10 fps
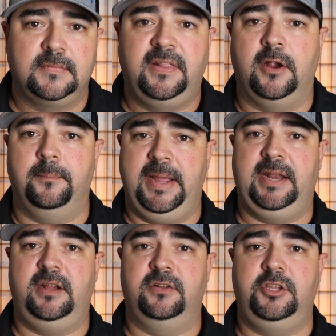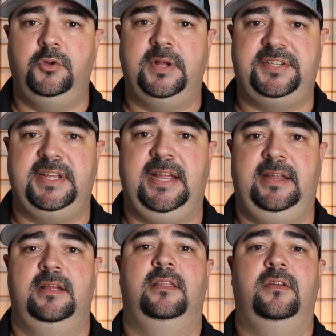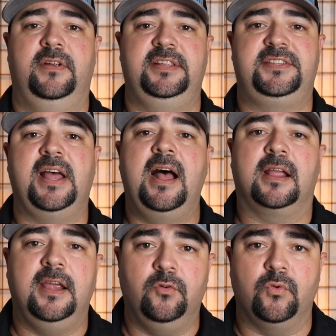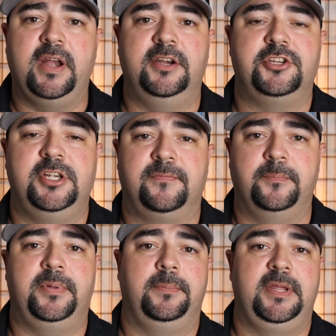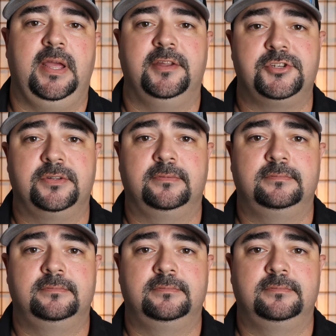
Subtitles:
They are made here in the USA, they're in stock and ready to ship from PBH.